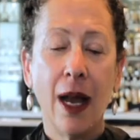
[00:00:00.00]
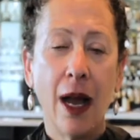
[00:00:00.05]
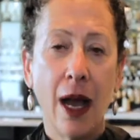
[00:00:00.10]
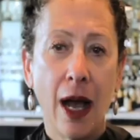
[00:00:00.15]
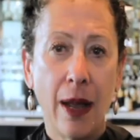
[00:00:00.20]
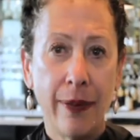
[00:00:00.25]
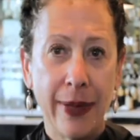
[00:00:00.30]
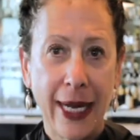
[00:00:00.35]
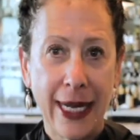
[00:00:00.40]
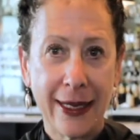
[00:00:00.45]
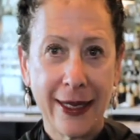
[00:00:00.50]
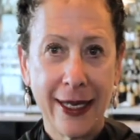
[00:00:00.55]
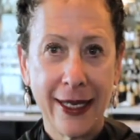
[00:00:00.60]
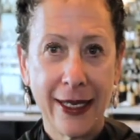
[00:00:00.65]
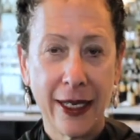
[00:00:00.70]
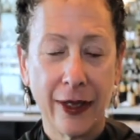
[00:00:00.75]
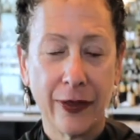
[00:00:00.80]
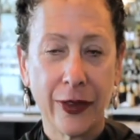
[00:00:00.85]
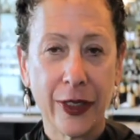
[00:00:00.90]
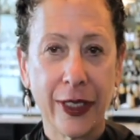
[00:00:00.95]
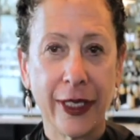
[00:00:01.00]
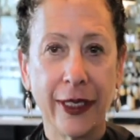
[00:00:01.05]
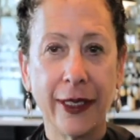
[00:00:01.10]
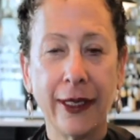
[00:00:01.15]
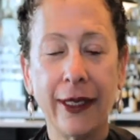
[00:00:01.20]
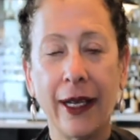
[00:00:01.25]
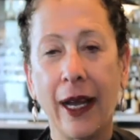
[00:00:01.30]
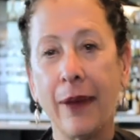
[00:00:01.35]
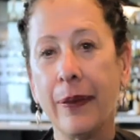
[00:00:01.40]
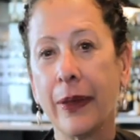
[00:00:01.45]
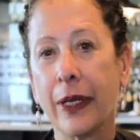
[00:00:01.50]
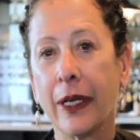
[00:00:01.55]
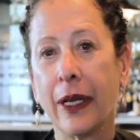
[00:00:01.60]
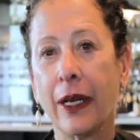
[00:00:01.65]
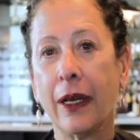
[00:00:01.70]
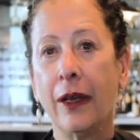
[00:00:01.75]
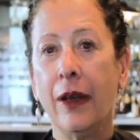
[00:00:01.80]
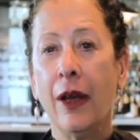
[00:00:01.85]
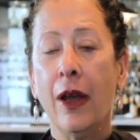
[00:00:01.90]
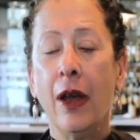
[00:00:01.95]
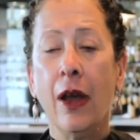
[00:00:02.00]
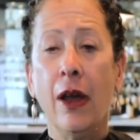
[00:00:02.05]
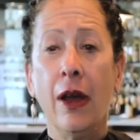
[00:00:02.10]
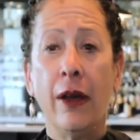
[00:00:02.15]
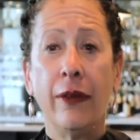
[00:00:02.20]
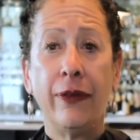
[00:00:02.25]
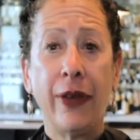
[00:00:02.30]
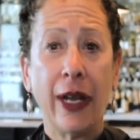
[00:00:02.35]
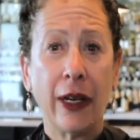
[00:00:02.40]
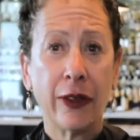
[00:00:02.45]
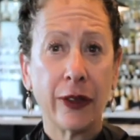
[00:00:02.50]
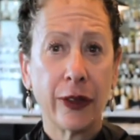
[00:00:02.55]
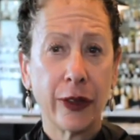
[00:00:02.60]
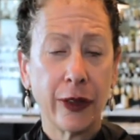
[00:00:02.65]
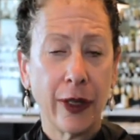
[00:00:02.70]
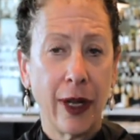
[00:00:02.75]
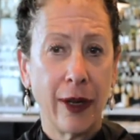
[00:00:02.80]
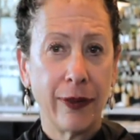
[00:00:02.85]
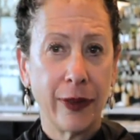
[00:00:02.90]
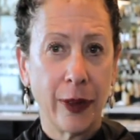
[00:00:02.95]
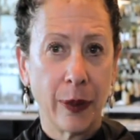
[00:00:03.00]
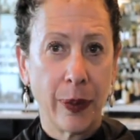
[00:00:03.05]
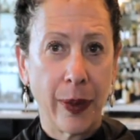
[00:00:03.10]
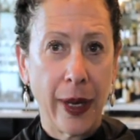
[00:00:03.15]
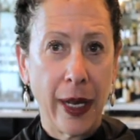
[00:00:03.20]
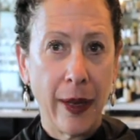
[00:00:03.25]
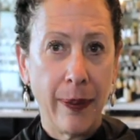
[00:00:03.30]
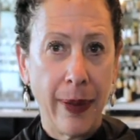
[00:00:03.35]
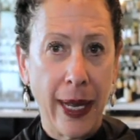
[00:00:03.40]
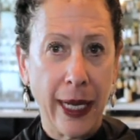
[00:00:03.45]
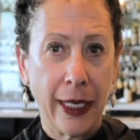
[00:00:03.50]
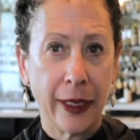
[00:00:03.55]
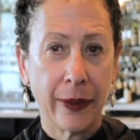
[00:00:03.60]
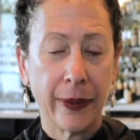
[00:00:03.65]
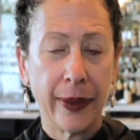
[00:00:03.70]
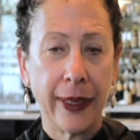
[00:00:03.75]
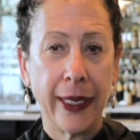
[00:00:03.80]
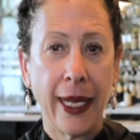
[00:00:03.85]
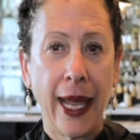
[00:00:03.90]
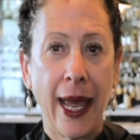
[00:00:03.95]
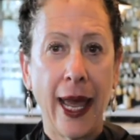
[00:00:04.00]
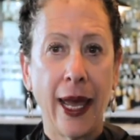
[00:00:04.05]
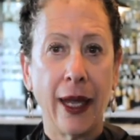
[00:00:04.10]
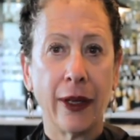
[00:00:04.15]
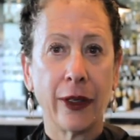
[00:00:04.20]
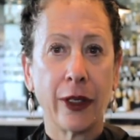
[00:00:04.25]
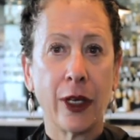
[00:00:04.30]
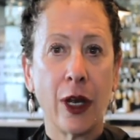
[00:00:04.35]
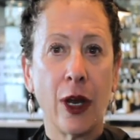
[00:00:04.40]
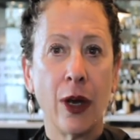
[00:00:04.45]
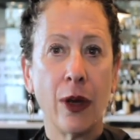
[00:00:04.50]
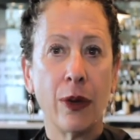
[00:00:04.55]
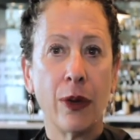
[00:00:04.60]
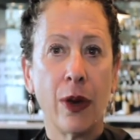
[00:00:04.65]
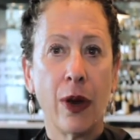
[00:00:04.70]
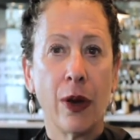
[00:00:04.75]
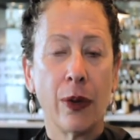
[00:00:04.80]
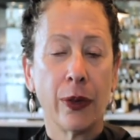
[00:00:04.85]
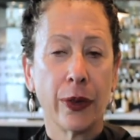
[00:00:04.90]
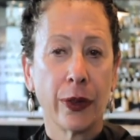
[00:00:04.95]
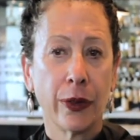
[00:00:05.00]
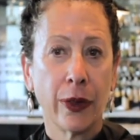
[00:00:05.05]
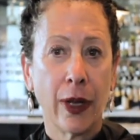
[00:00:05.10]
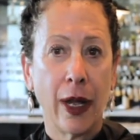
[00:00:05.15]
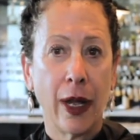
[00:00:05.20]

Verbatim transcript: I'm Nancy Silverton. I'm the founder of La Brea Bakery and co-owner